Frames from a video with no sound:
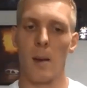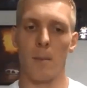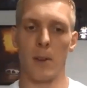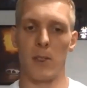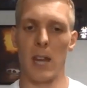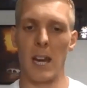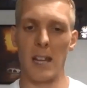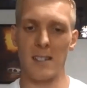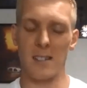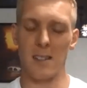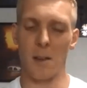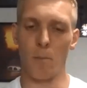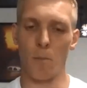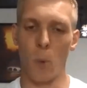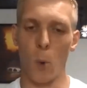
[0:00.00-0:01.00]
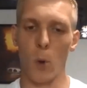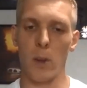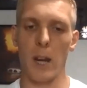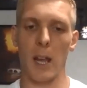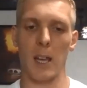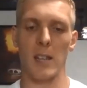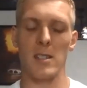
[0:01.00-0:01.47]
But then as the more
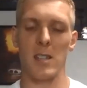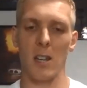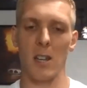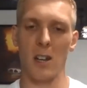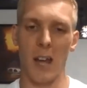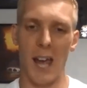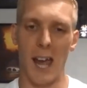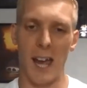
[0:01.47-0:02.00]
that I continued to